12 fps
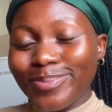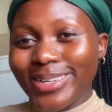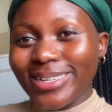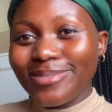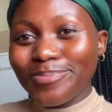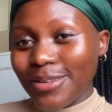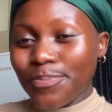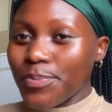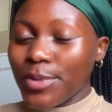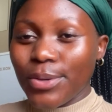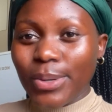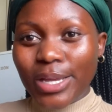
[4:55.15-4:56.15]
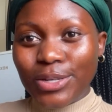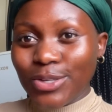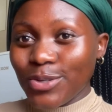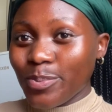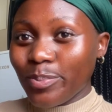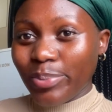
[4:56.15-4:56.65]
but you can
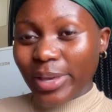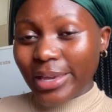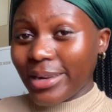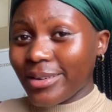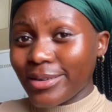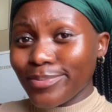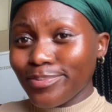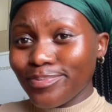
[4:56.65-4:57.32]
do better.